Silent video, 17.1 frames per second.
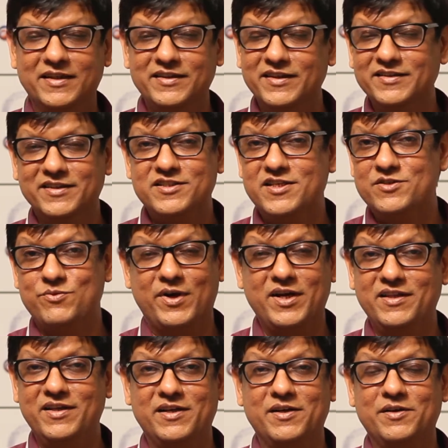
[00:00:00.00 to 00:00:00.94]
I think this is
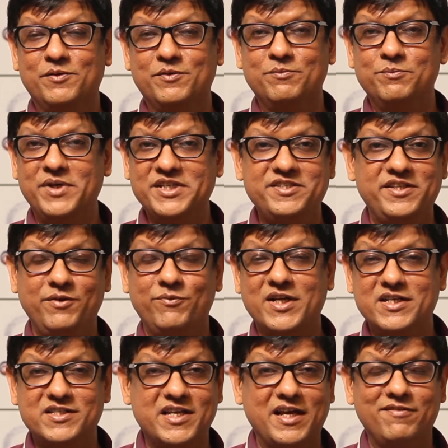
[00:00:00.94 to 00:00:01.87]
one of the best
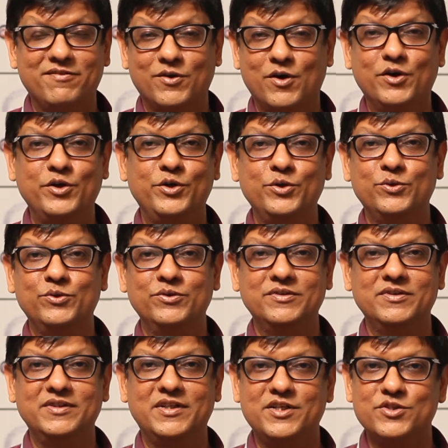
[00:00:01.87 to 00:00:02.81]
events I have gone
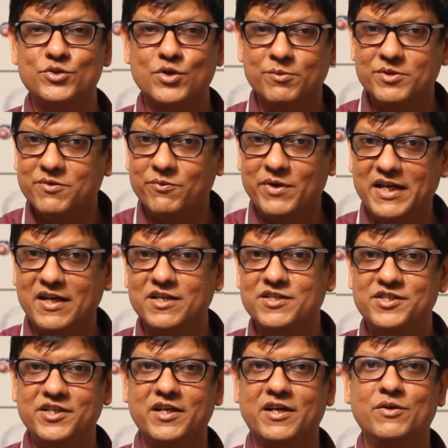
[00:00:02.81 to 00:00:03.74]
to. There is so much of
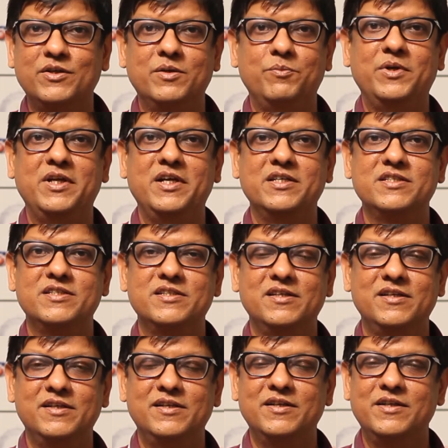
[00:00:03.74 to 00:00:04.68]
energy around the place.
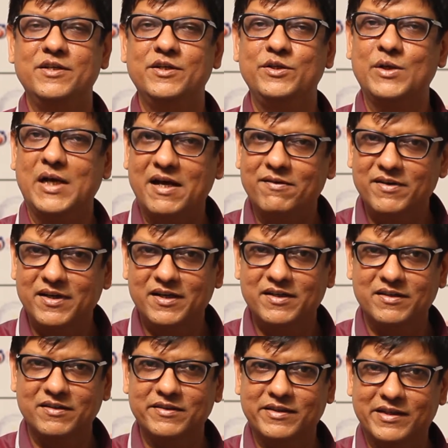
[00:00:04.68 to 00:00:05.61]
To have
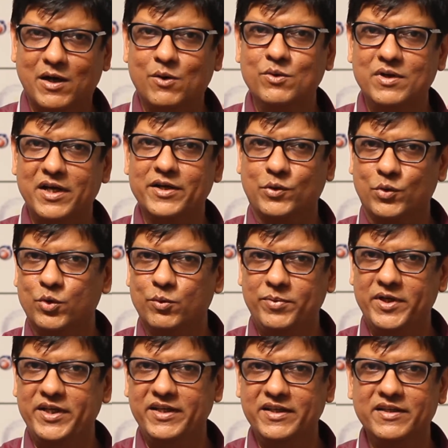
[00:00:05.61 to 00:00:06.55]
a town like
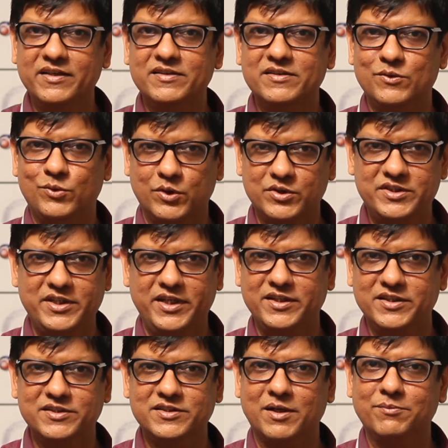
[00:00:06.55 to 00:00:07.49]
Hubli
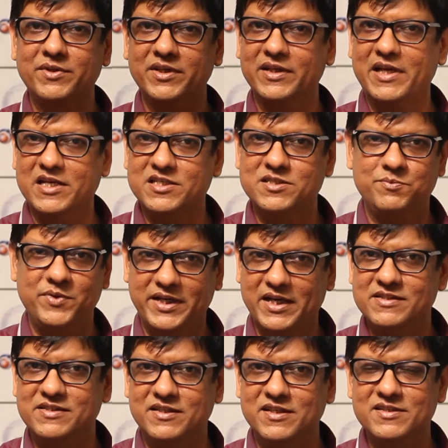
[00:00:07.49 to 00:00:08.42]
hosting something as
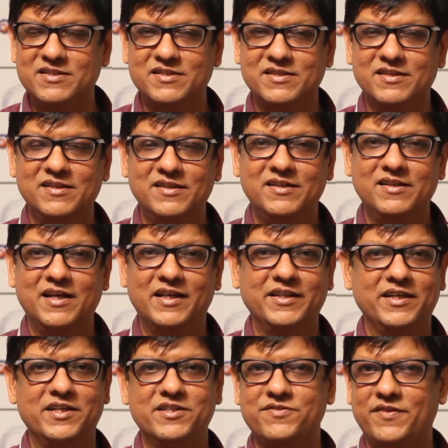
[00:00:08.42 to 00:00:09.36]
big as this,
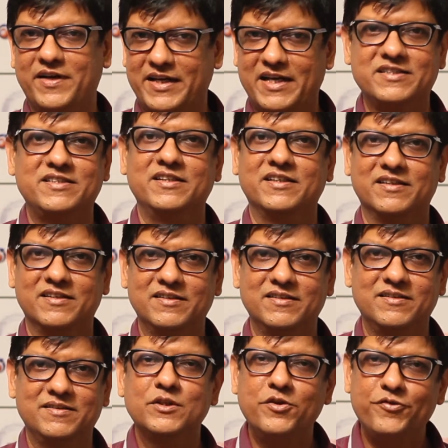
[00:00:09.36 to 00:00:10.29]
I think it's fantastic.
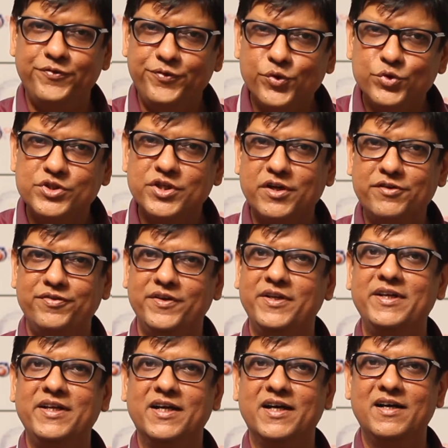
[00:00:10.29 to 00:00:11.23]
So the future of
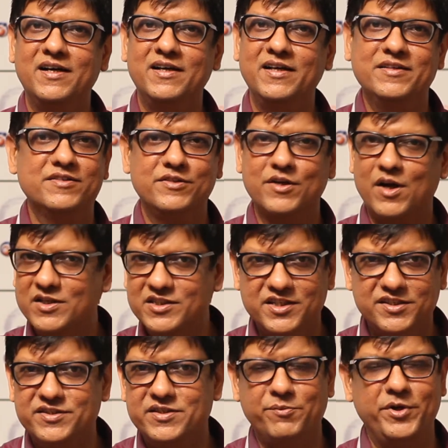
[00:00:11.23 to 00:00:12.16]
India is
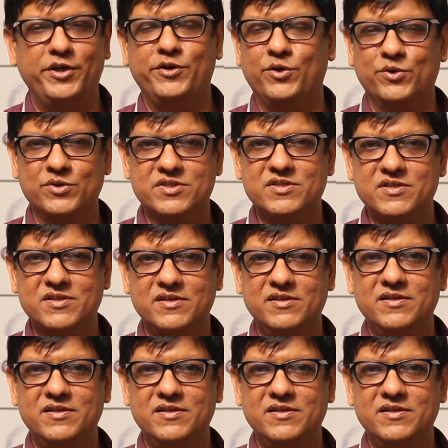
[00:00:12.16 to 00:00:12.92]
not just the metros.